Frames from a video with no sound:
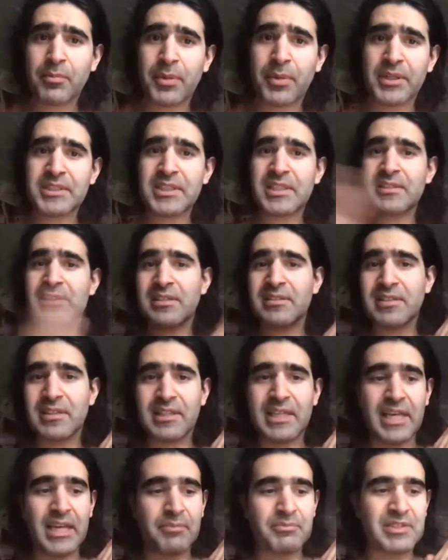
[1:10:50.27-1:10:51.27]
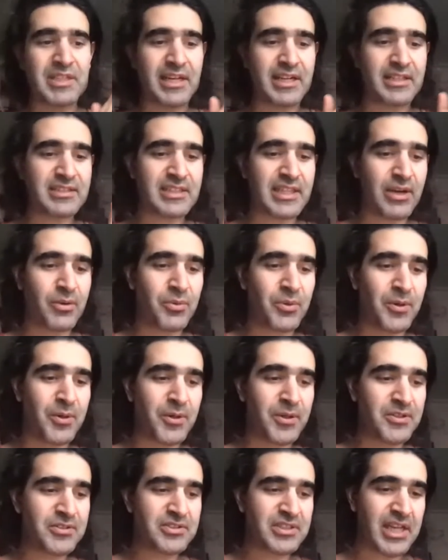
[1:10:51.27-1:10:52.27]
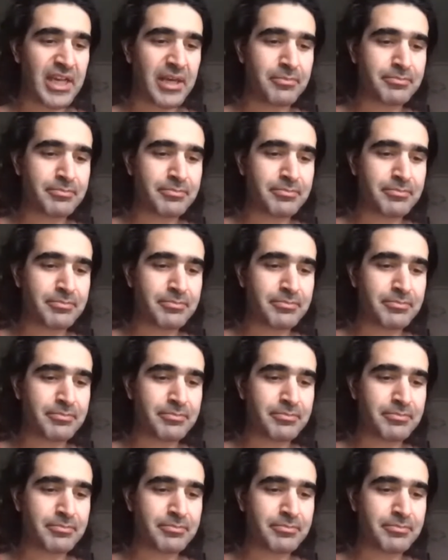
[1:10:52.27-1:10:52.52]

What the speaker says: But this is a game that I was